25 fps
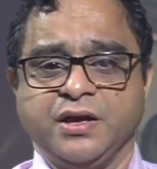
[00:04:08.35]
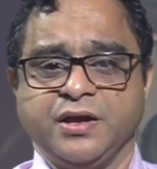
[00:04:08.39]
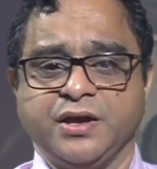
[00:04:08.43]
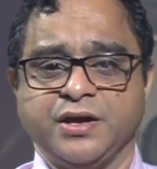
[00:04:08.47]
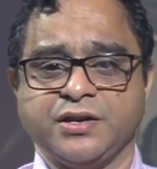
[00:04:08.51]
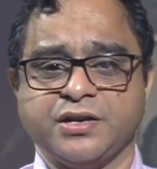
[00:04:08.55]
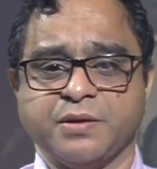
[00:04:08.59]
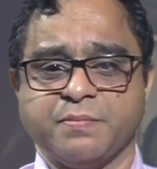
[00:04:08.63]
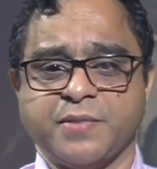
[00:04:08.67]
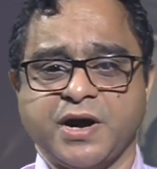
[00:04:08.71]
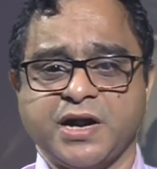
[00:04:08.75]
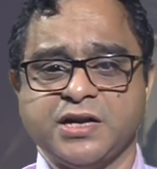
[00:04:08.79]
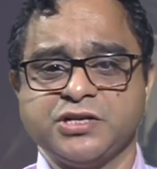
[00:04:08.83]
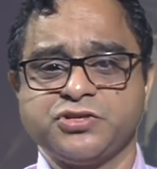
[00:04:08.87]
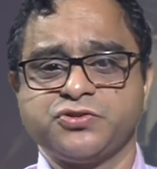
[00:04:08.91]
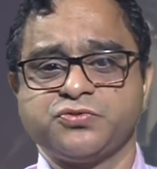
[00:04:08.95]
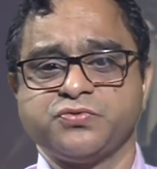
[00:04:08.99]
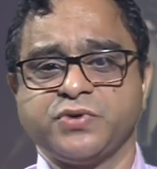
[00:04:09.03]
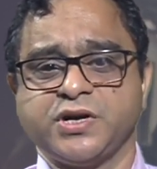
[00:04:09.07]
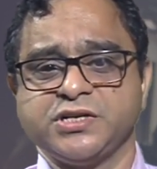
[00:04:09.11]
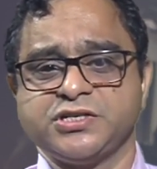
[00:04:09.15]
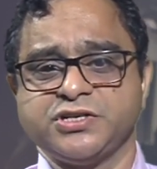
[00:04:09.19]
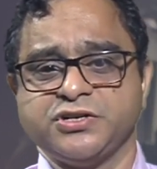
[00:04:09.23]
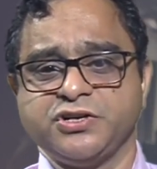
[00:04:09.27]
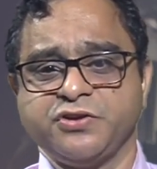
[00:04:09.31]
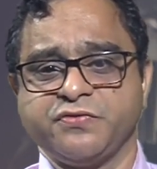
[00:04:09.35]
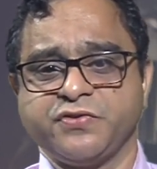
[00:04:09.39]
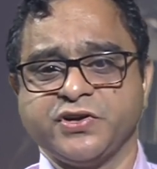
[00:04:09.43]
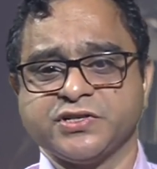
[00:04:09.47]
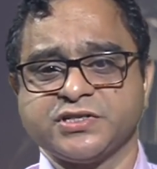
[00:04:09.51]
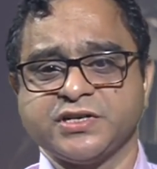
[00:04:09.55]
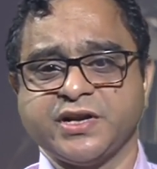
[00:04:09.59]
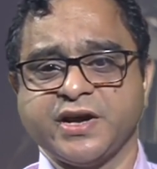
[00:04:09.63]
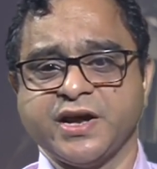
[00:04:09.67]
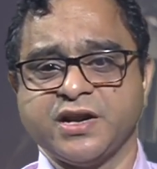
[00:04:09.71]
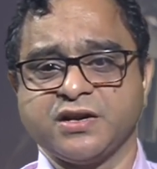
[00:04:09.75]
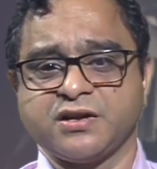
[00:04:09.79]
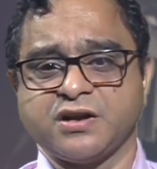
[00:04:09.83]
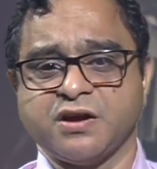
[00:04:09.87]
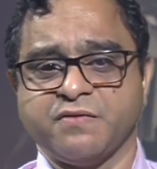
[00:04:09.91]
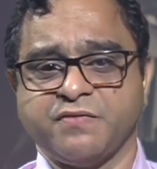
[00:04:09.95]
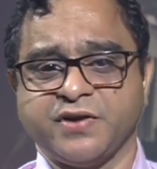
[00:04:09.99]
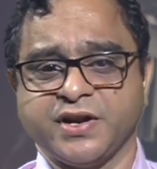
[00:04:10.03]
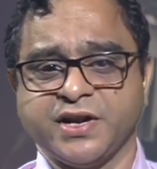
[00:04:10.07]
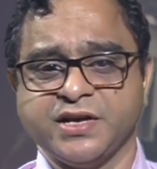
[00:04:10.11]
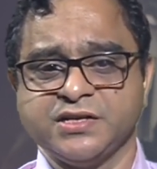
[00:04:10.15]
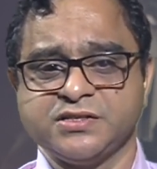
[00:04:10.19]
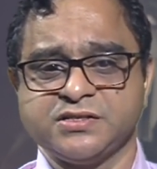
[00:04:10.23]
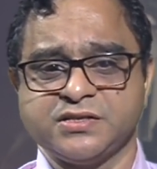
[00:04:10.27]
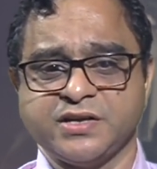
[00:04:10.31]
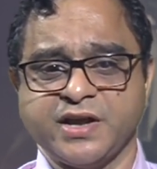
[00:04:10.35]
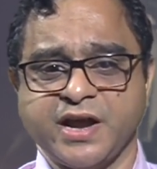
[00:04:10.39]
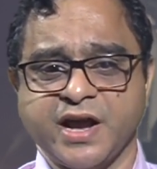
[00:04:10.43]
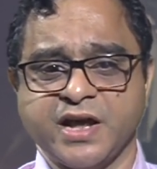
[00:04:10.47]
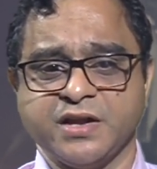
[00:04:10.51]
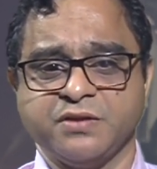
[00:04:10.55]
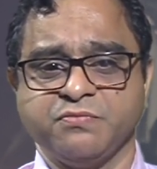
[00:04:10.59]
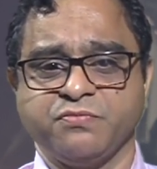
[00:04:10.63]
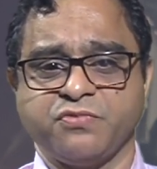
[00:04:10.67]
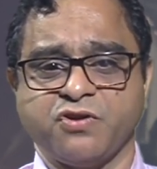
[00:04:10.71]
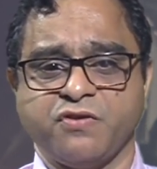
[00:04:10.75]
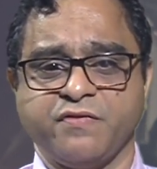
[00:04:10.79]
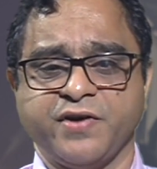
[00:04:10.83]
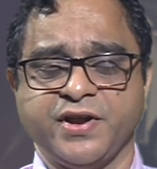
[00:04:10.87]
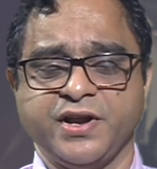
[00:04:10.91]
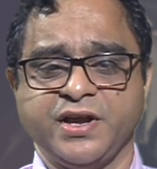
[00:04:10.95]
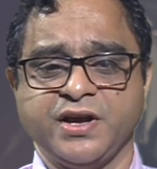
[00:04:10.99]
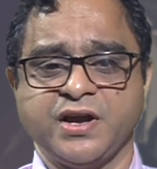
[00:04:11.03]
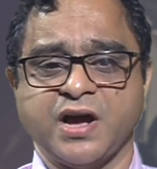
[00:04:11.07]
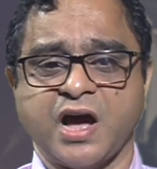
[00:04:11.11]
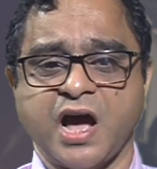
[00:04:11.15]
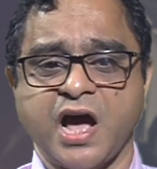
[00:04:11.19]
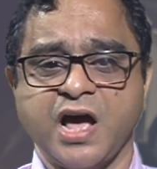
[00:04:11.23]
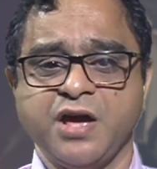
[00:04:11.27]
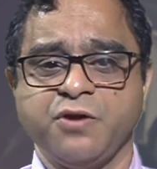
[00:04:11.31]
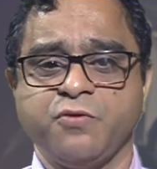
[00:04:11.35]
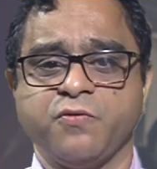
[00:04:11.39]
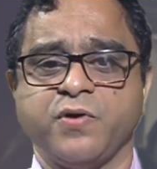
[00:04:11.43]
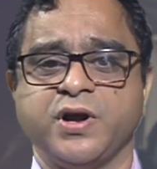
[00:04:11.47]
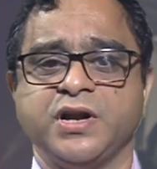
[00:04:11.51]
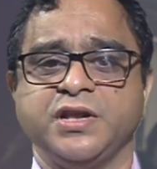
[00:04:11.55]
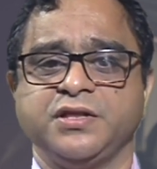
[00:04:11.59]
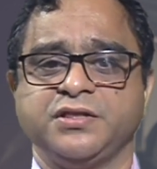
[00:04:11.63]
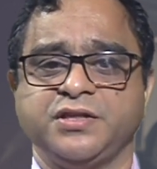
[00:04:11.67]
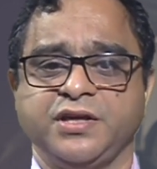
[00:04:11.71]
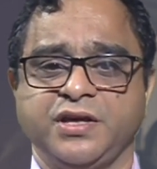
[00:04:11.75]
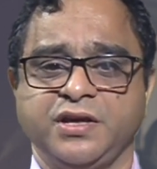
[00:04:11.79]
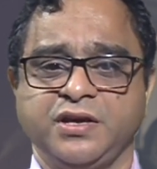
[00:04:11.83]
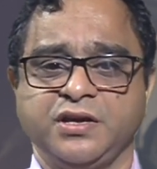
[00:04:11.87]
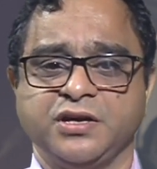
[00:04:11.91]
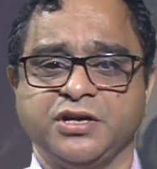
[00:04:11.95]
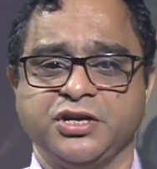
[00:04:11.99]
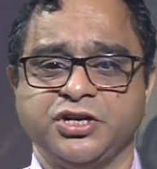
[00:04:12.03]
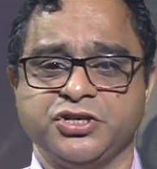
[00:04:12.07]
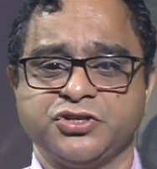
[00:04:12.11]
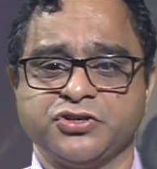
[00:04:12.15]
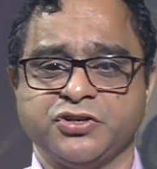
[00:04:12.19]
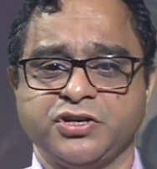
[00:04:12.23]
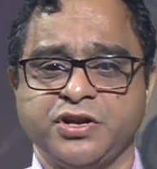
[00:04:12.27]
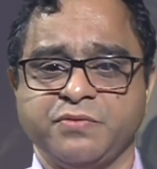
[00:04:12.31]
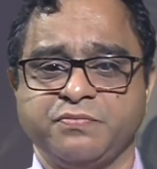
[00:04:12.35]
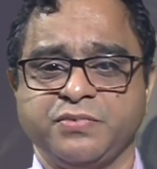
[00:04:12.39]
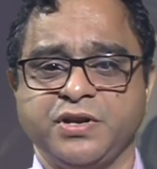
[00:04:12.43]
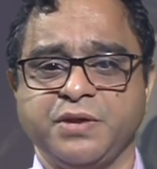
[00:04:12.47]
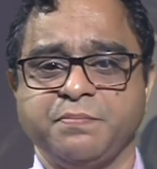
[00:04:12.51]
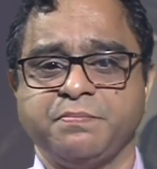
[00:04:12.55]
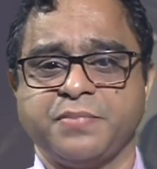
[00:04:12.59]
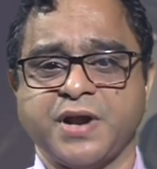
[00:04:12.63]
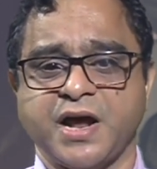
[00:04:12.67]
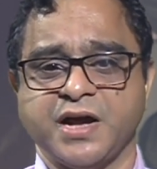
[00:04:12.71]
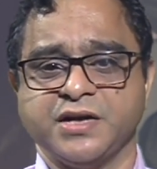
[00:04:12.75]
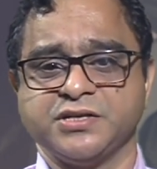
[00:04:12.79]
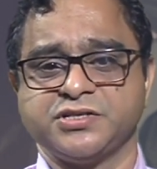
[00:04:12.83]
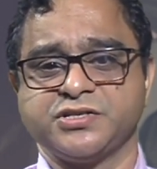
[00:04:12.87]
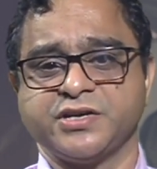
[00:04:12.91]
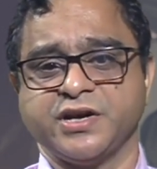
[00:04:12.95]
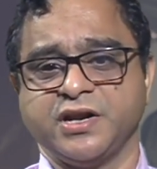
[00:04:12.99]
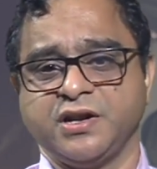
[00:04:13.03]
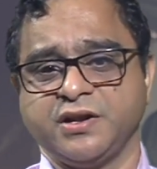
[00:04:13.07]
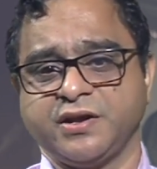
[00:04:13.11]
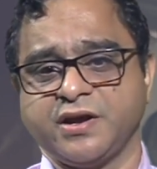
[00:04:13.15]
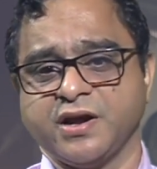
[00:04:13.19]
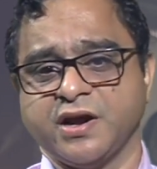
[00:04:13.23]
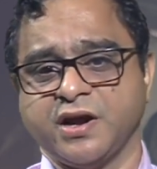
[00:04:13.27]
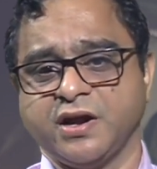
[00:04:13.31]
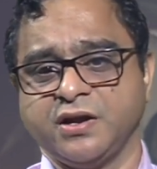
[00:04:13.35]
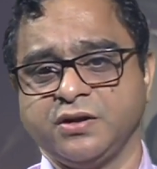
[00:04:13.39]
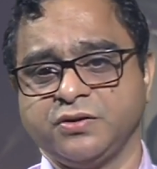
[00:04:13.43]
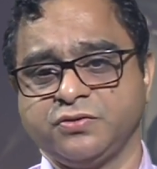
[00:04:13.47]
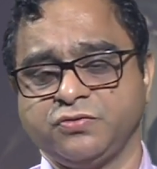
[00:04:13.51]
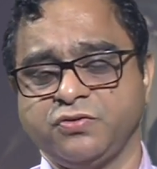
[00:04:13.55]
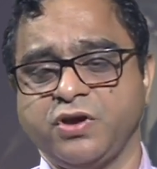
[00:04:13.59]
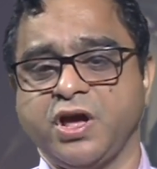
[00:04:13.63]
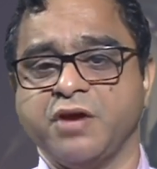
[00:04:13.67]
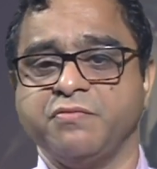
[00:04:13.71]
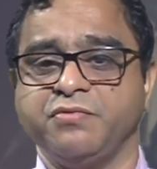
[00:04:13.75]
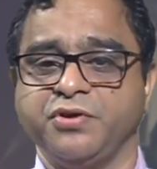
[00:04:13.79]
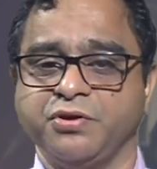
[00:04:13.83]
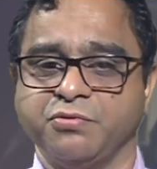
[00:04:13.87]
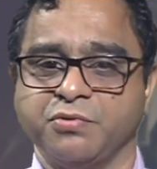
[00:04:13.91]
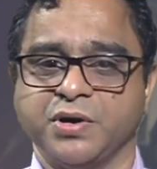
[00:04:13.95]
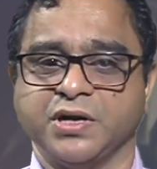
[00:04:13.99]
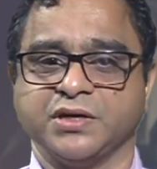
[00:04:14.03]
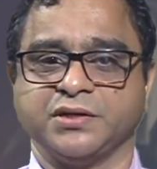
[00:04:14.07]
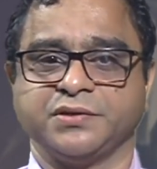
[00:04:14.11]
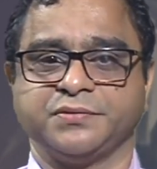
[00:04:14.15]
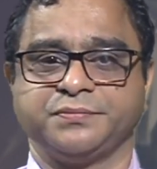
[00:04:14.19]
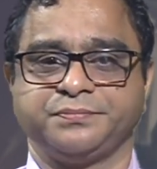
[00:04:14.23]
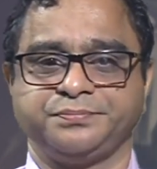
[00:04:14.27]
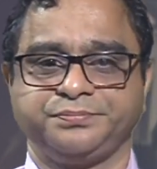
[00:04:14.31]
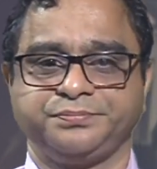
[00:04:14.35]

in the march towards universal health coverage and providing high-quality, reasonably priced healthcare to everyone.